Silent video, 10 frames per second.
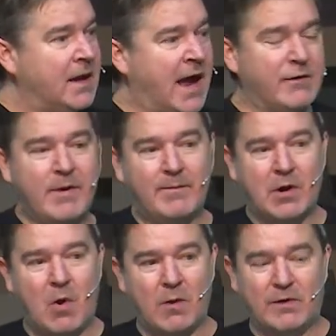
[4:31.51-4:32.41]
I remember
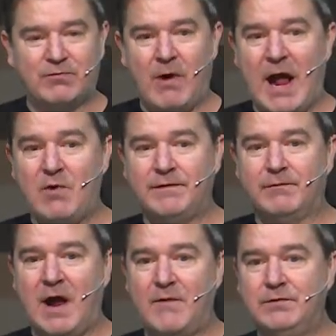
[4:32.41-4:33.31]
going with Ralph, and
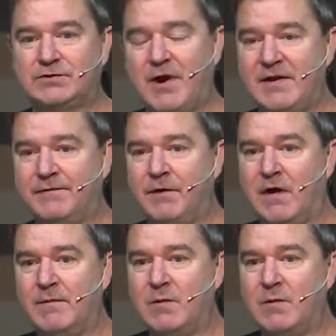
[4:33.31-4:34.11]
Ralph was right in front of me,